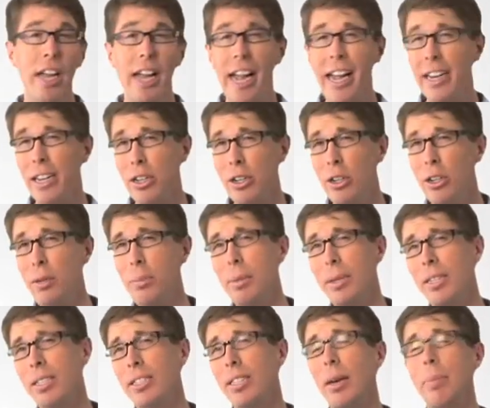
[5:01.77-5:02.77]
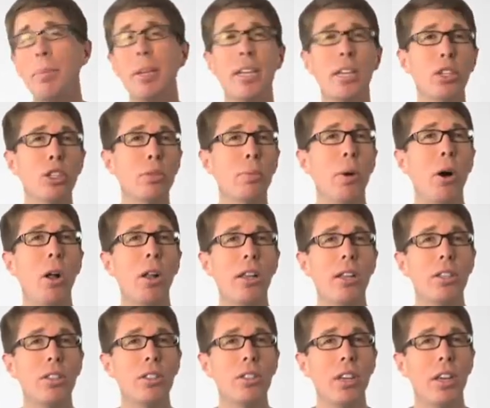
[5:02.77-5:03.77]
And it could be something as small
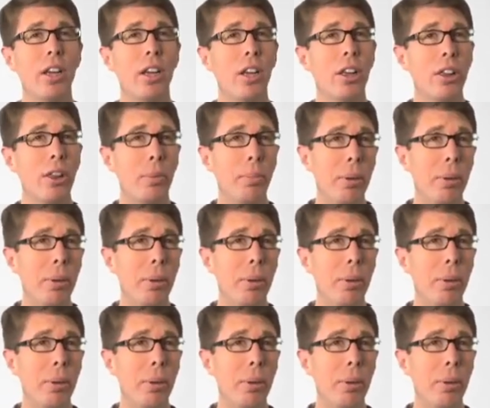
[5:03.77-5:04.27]
as the